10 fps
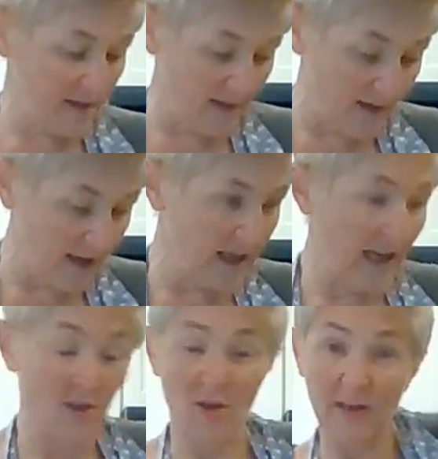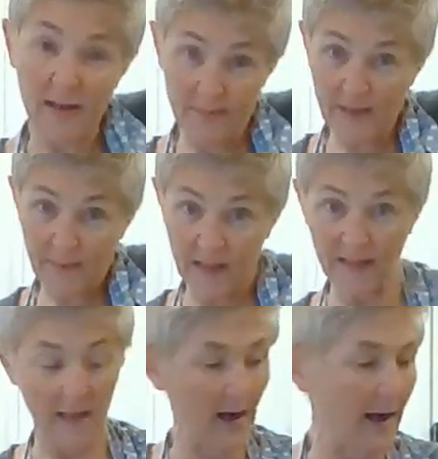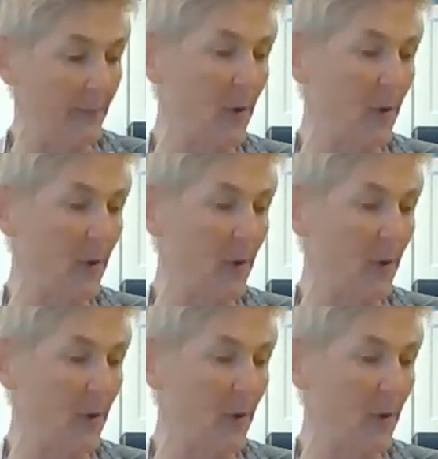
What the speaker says: occasion comes up next time,